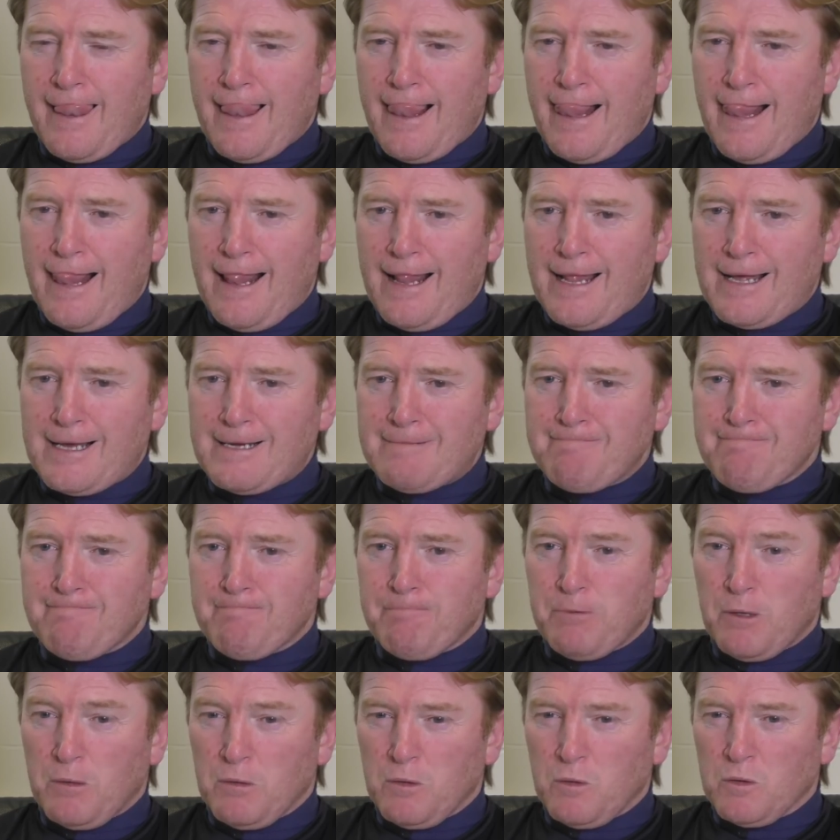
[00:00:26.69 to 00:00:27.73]

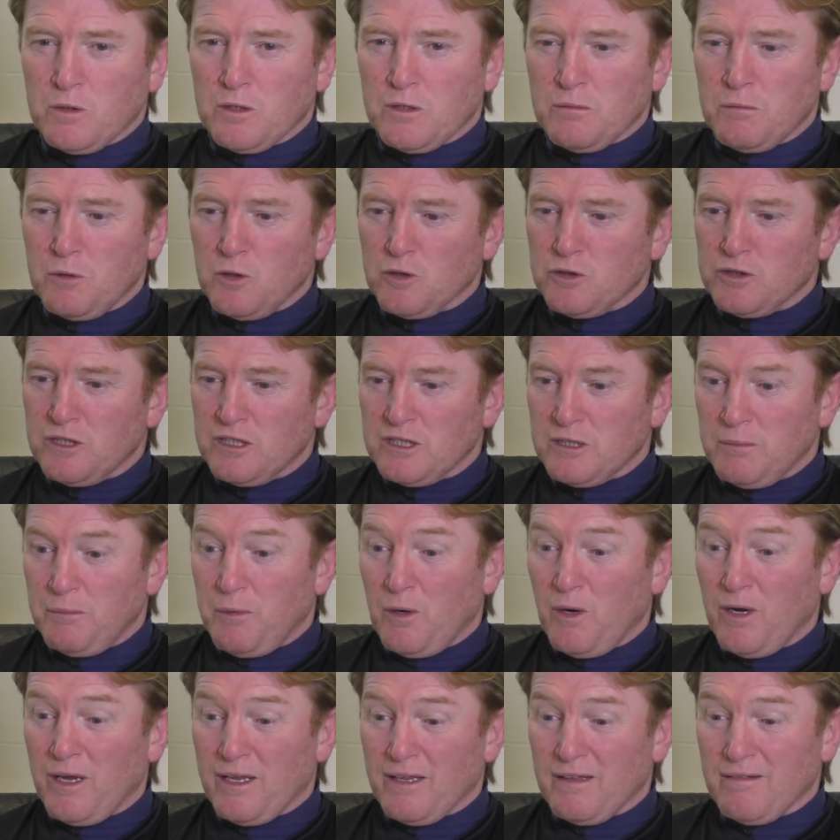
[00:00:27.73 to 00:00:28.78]
Probably one of the most
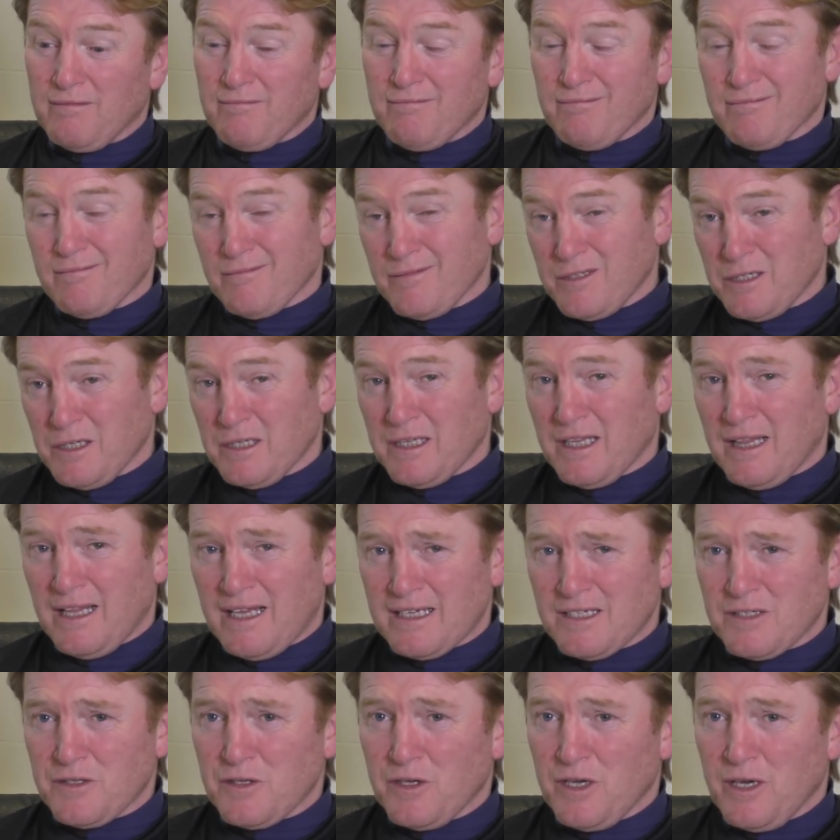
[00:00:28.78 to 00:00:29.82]
disappointing, certainly the
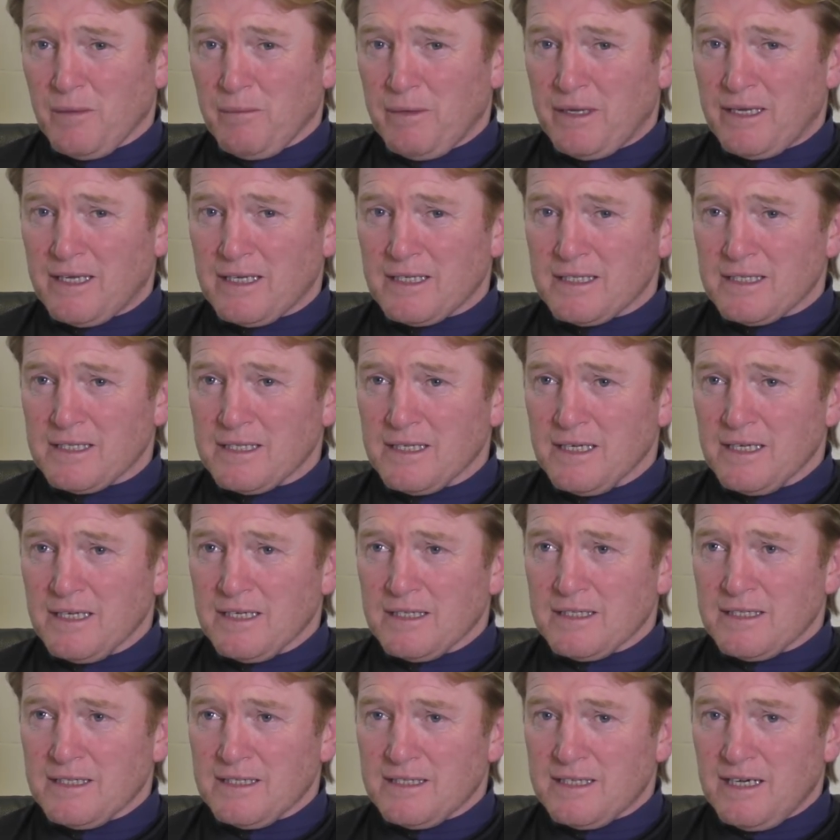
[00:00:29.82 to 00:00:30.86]
last 30 minutes
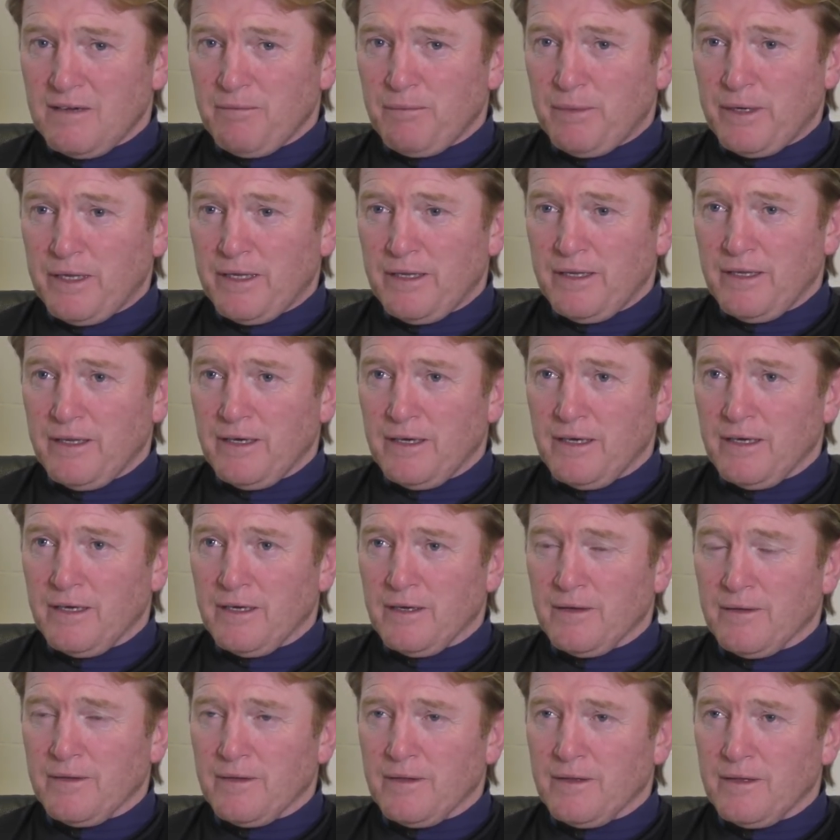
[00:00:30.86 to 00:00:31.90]
since I've been
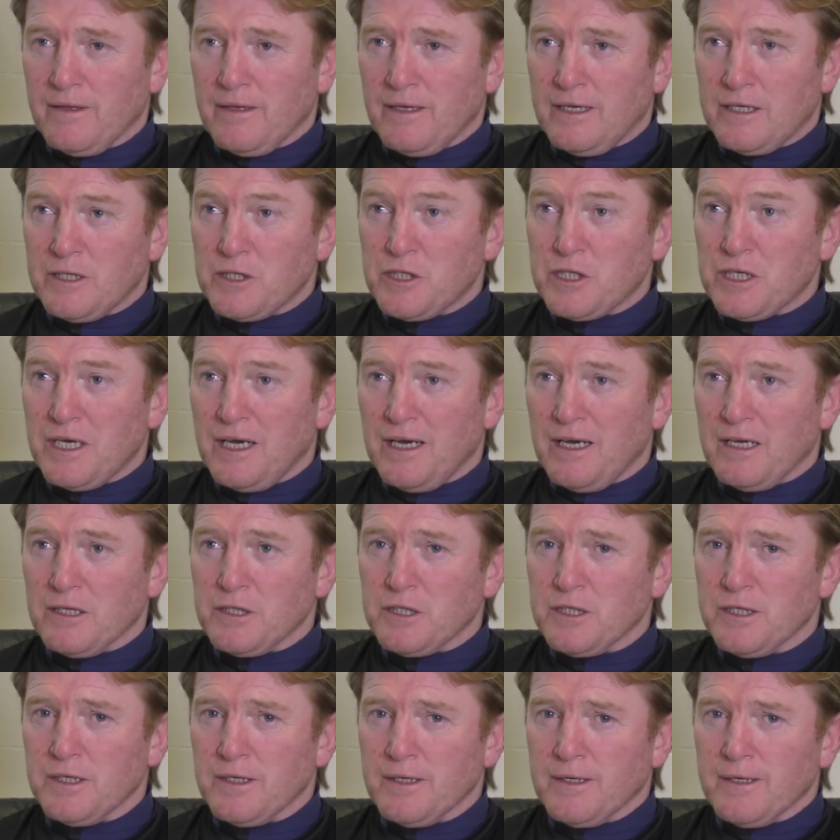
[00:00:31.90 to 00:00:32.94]
in
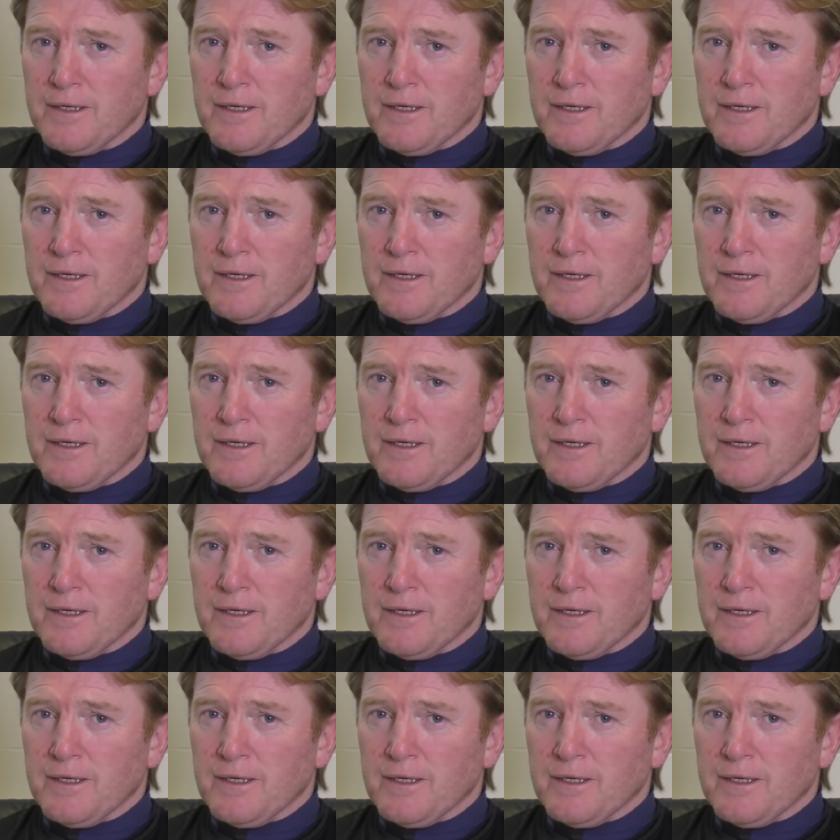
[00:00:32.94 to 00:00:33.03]
charge.